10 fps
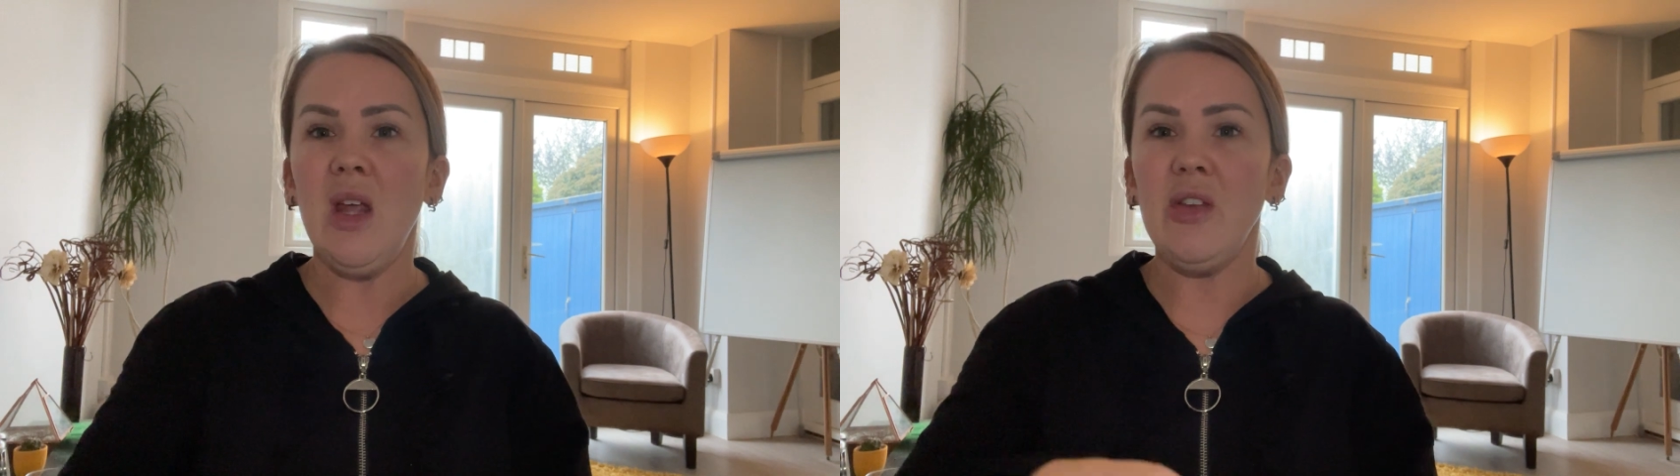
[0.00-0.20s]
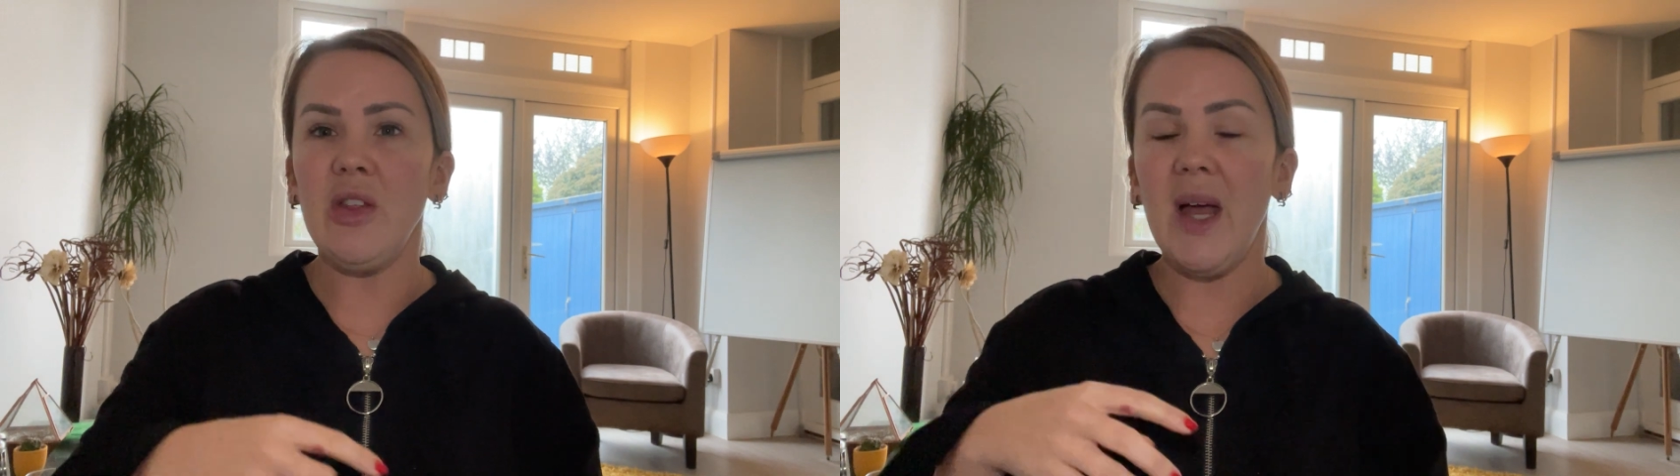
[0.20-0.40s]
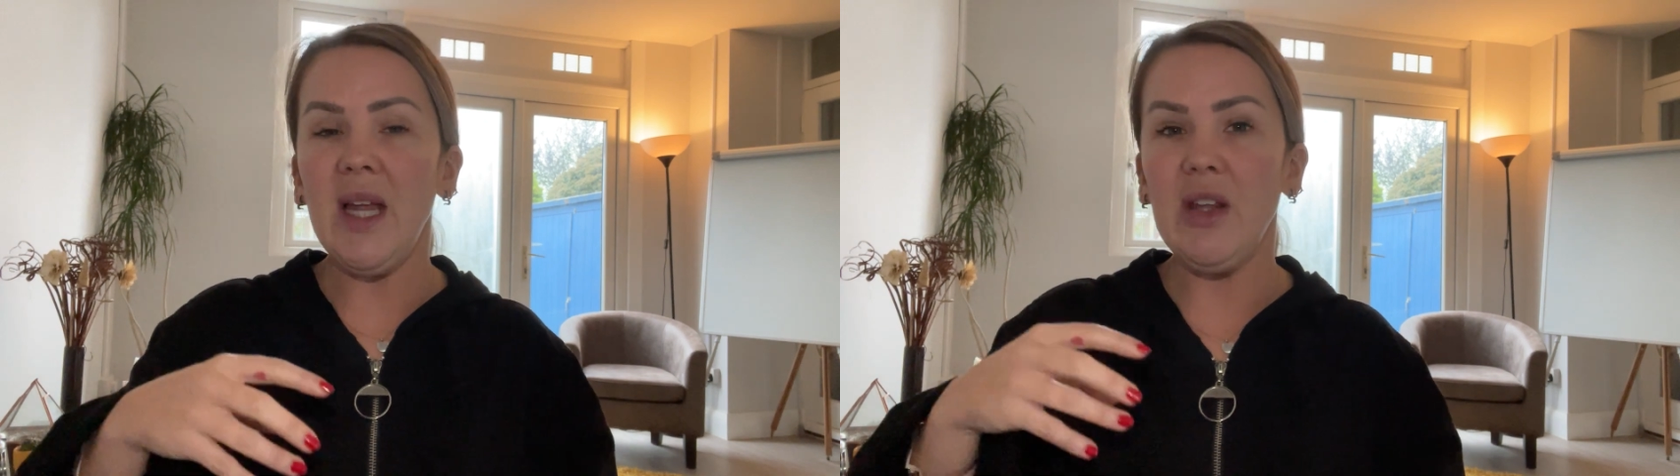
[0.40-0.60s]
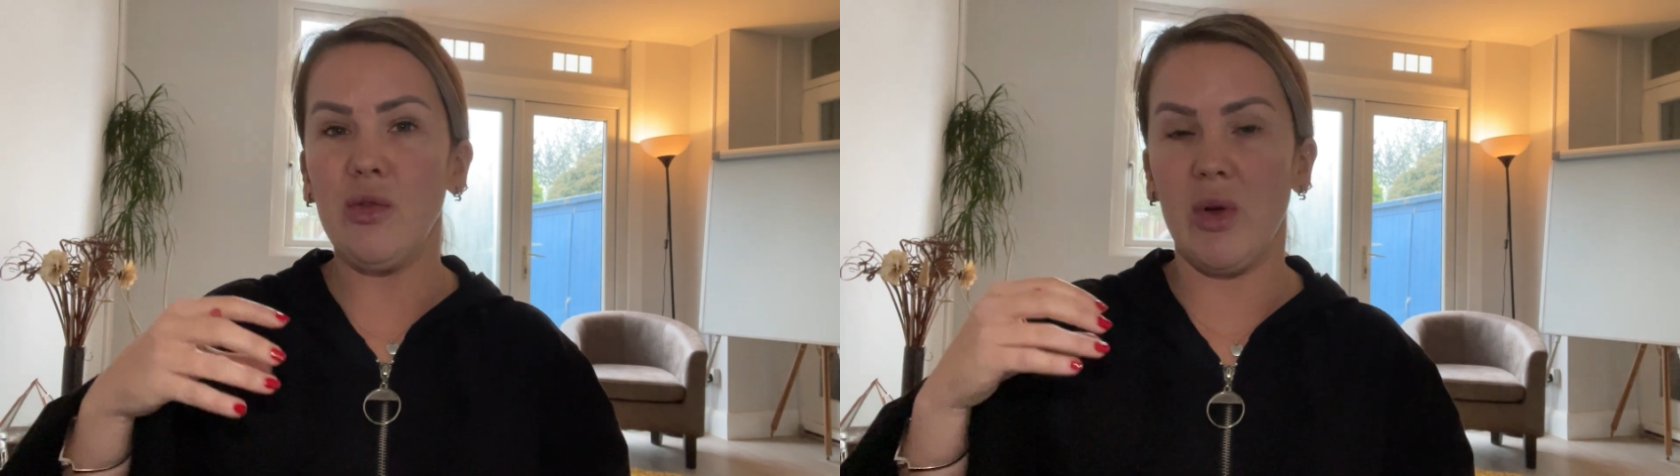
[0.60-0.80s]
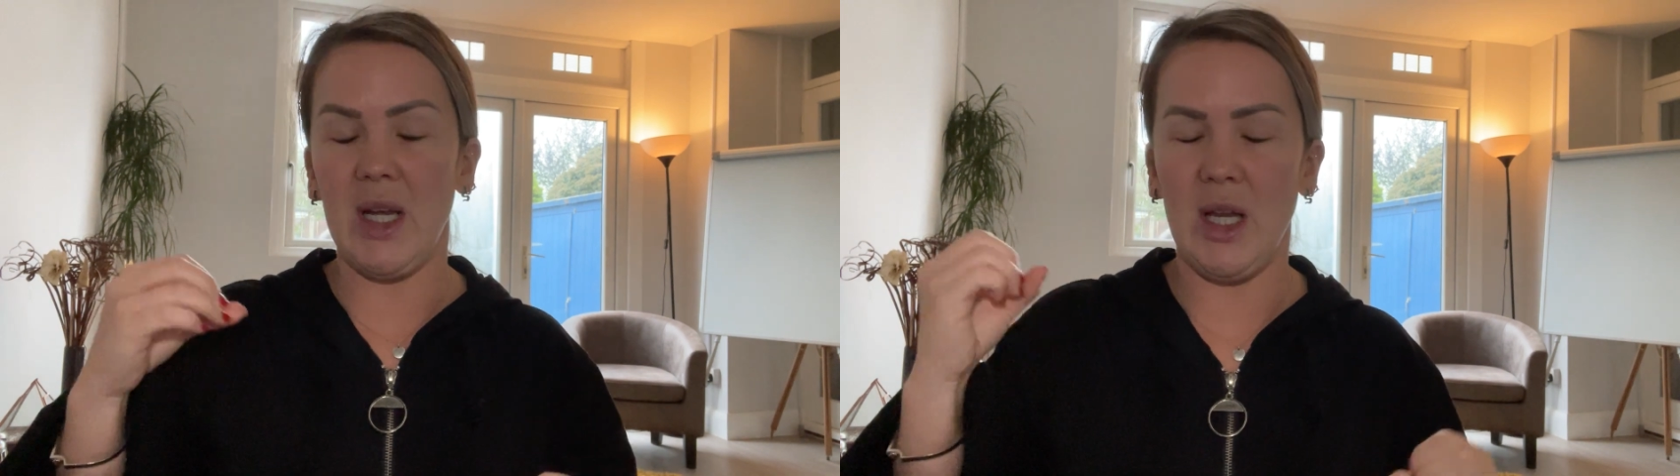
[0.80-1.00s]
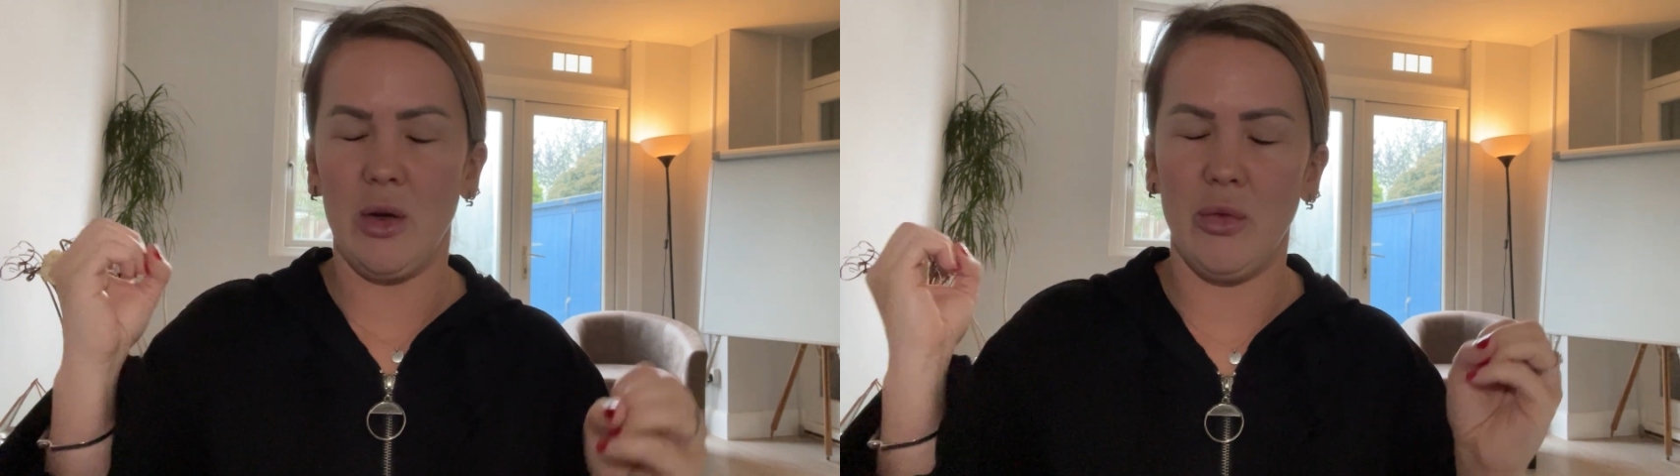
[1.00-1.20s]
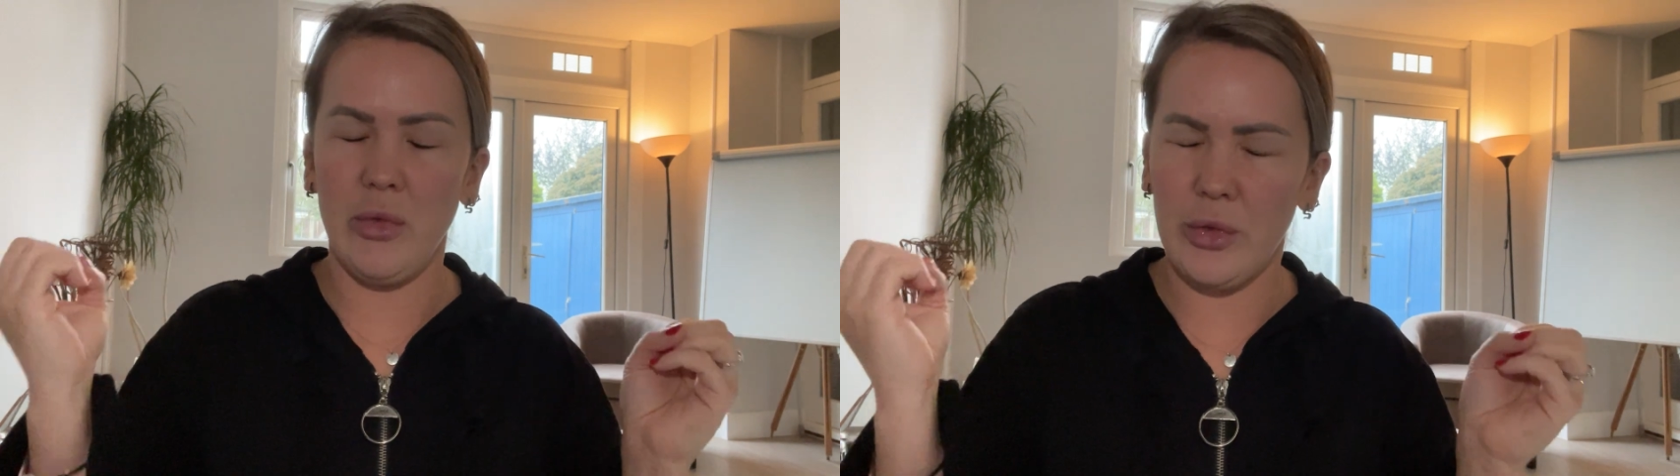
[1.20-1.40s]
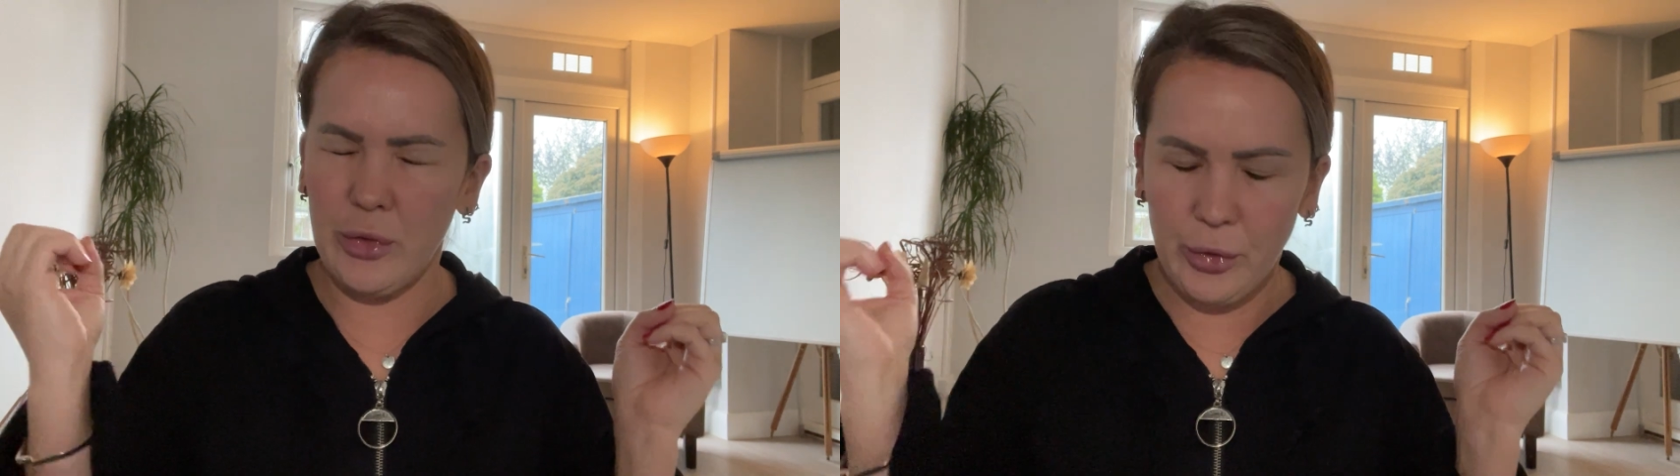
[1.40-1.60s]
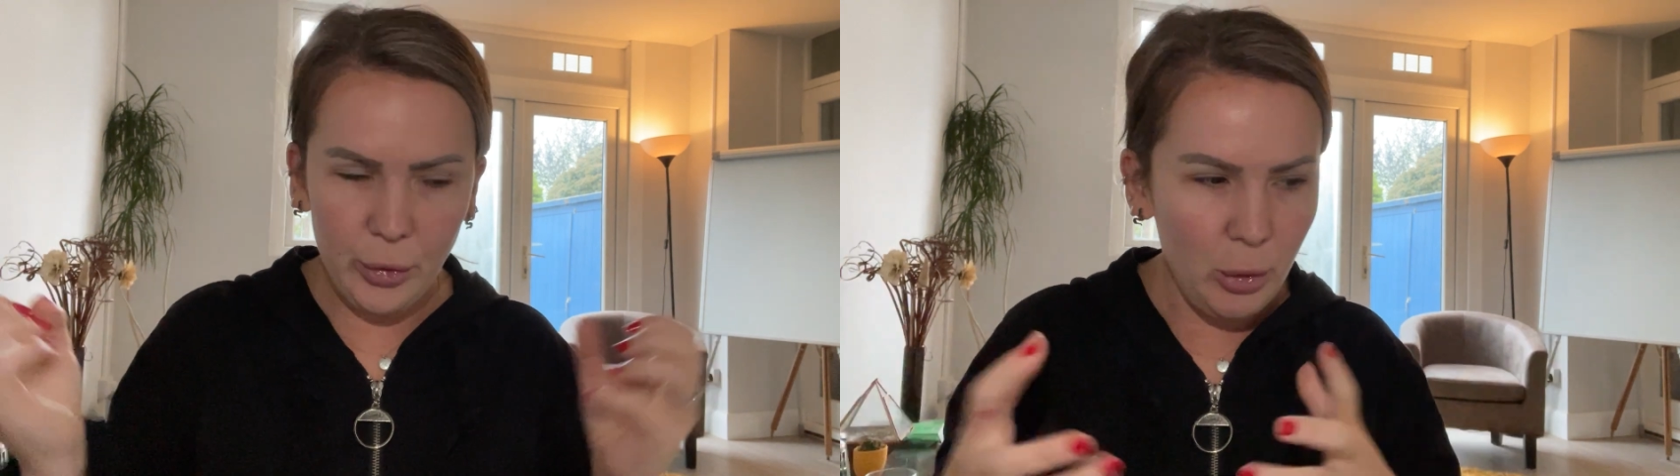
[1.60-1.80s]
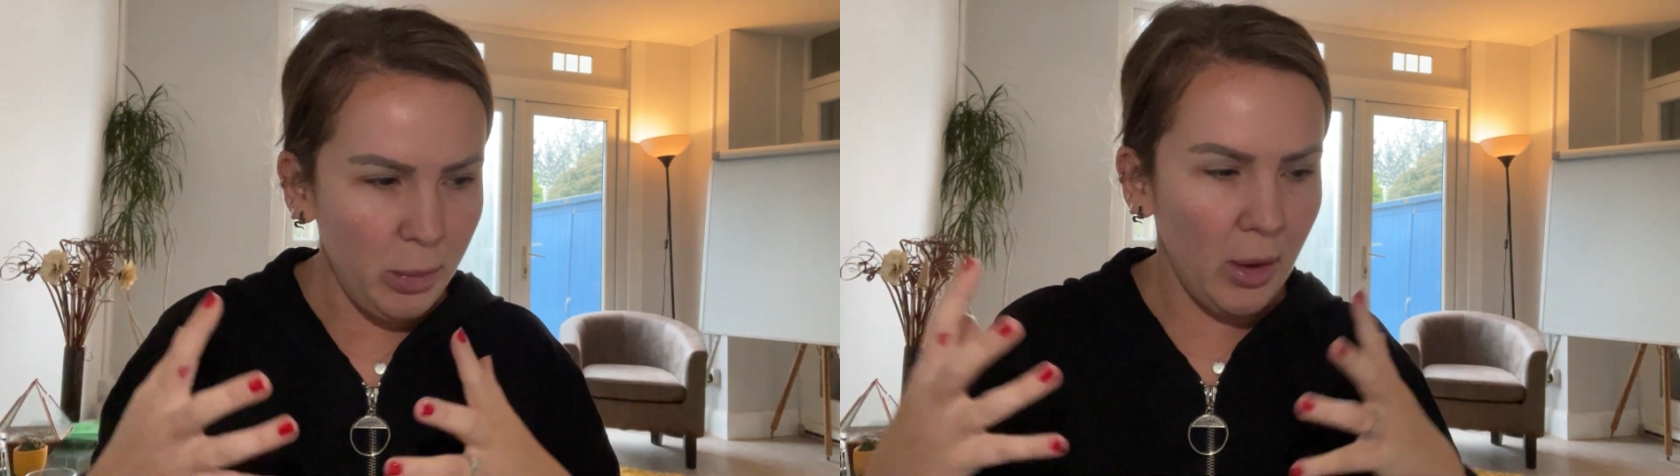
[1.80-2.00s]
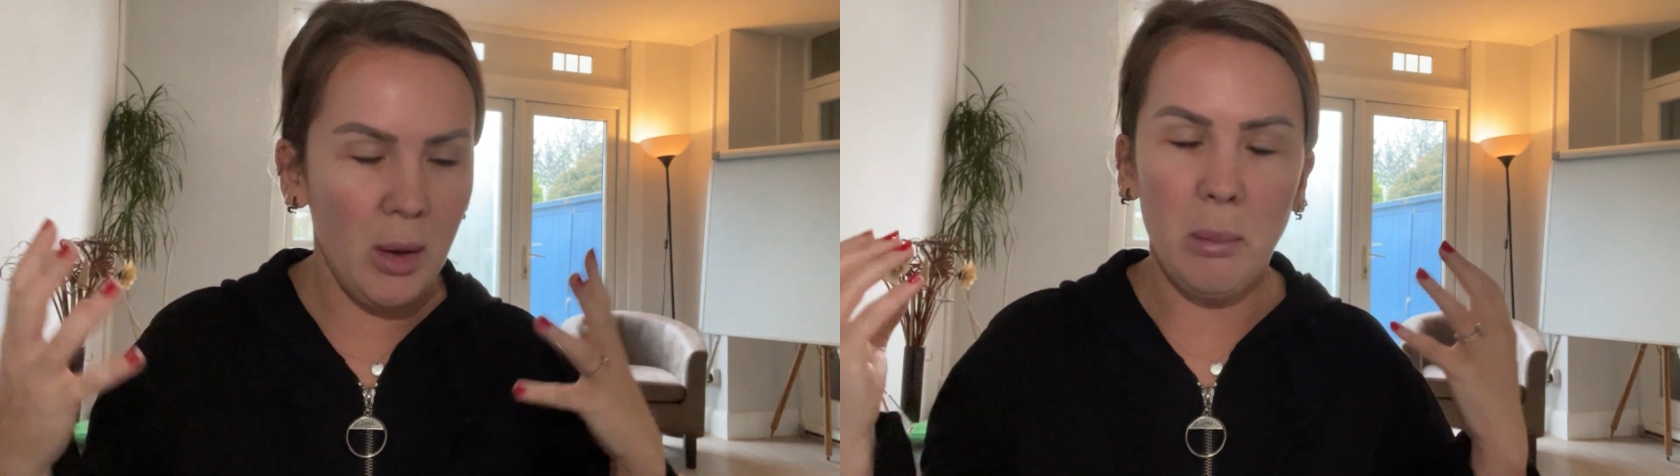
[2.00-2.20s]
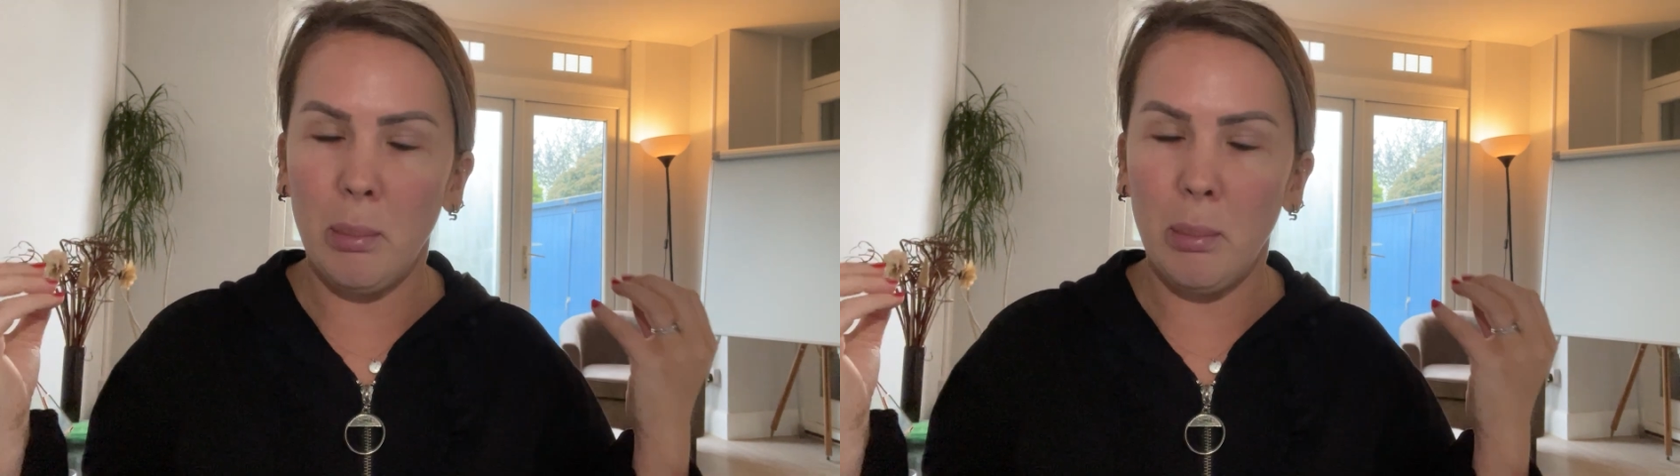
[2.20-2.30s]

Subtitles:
So that is really a super